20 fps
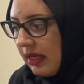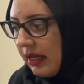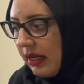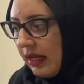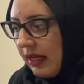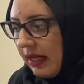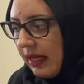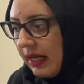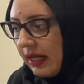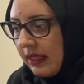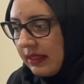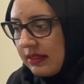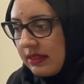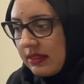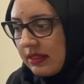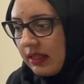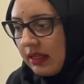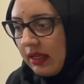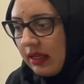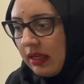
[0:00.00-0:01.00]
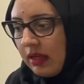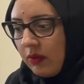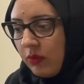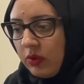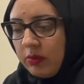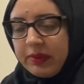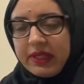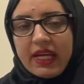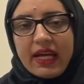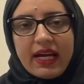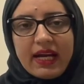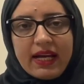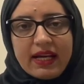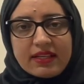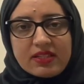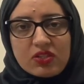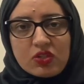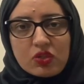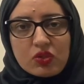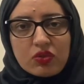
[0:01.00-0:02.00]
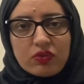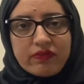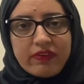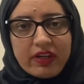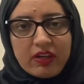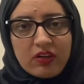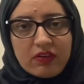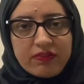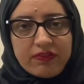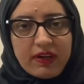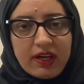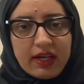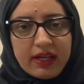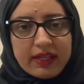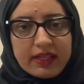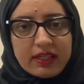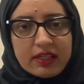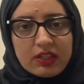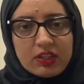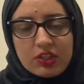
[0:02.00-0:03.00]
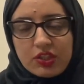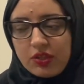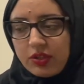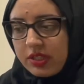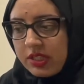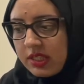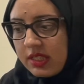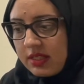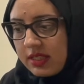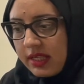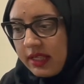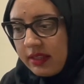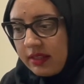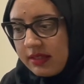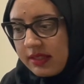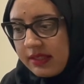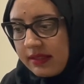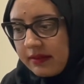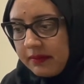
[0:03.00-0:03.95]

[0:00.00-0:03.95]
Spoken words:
and will be asked to verify your details.